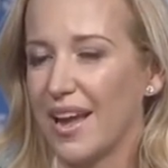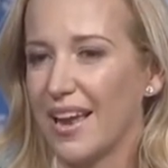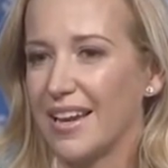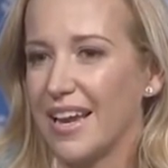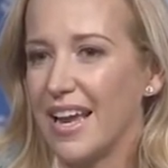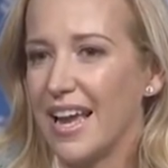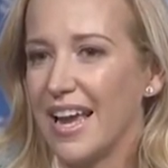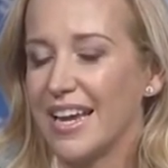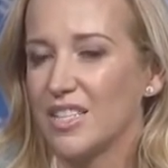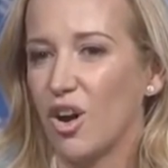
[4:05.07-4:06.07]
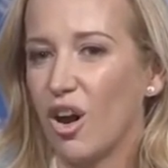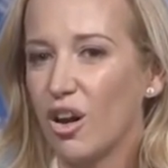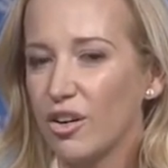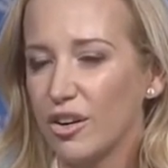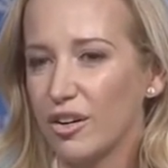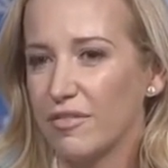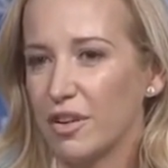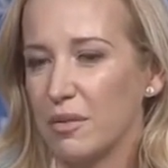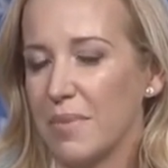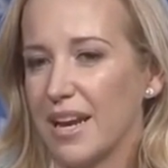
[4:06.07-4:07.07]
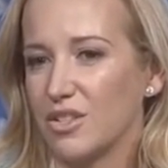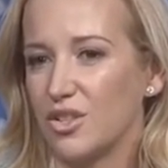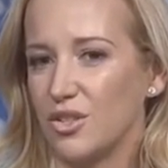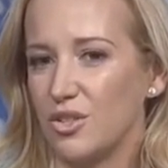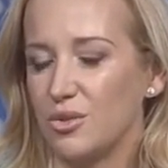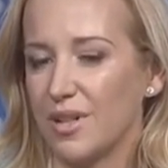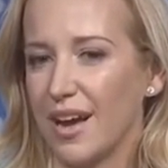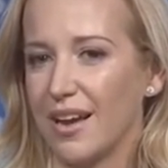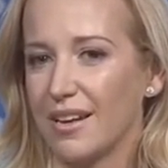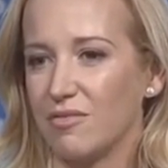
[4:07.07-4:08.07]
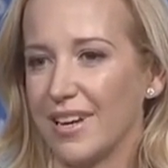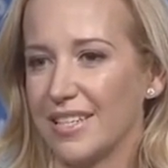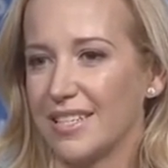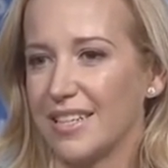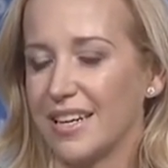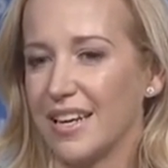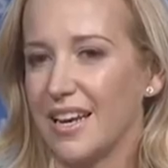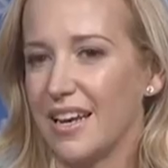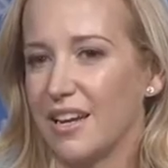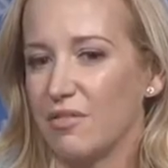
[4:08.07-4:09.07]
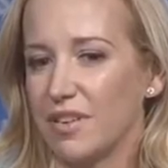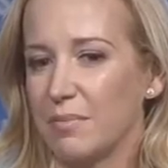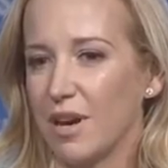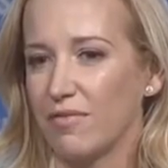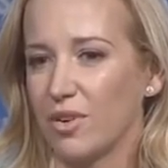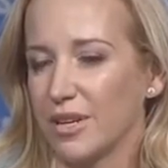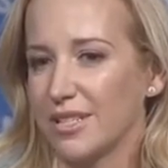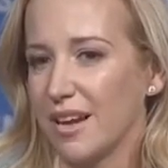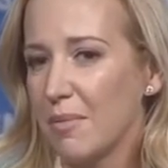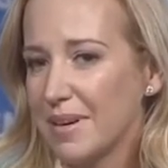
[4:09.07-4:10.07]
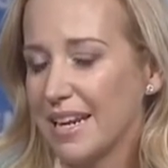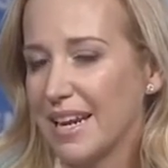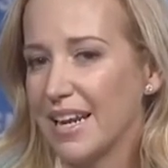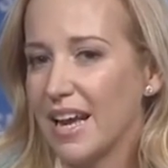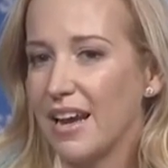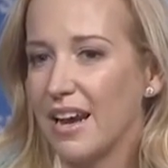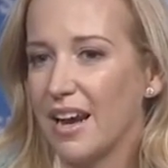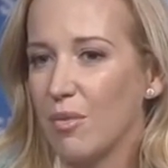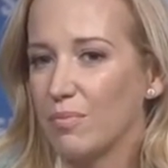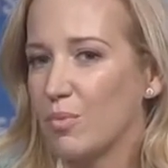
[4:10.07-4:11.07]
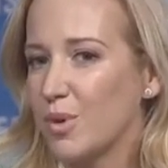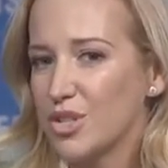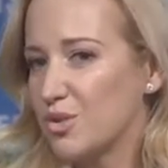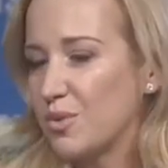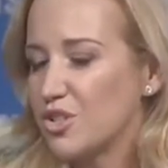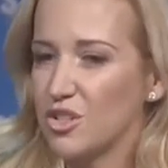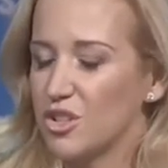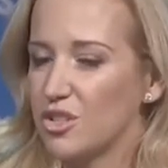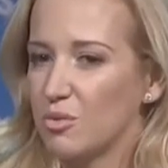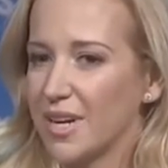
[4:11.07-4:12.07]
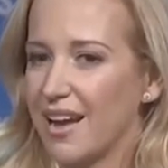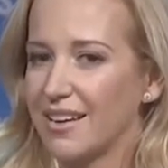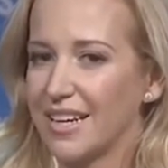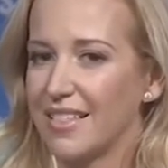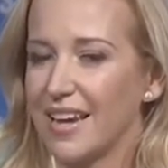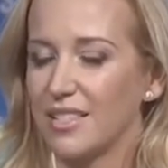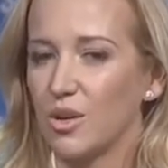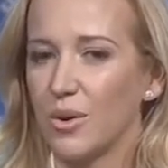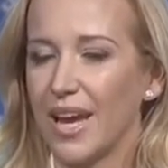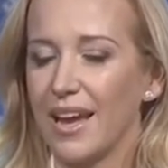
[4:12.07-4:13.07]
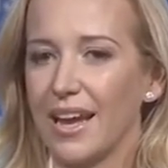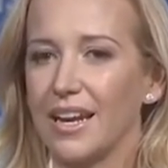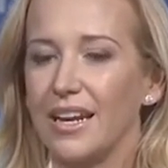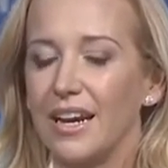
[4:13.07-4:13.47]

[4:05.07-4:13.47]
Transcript: And it's harder for a man to do that investing in a female-focused company, which is just a reality, and that's okay.